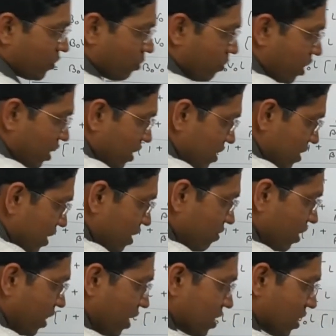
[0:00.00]
but it is
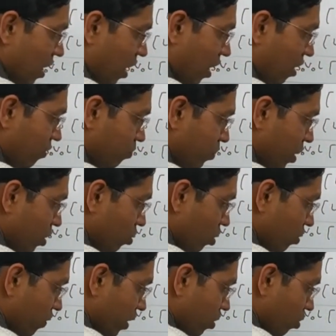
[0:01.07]
given as half B naught
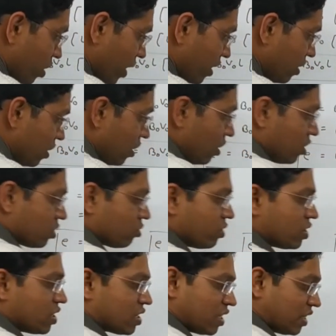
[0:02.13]
V naught L, so
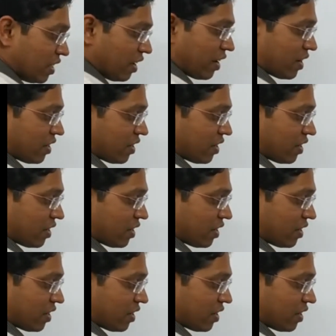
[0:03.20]
this is incorrect